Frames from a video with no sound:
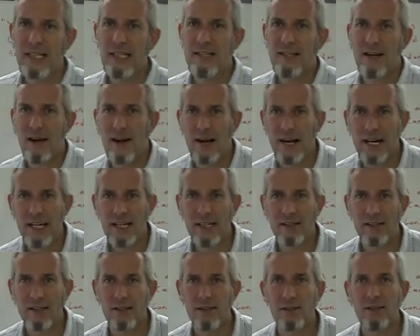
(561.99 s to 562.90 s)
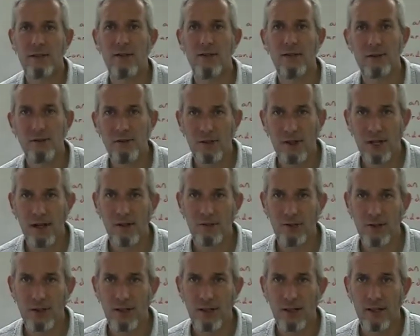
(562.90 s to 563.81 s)
tied to
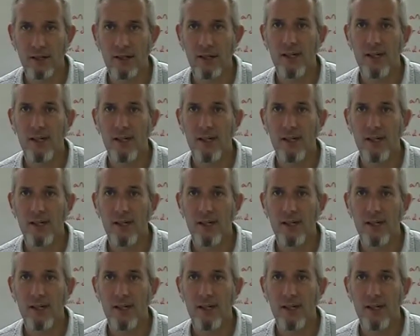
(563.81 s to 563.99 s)
culture.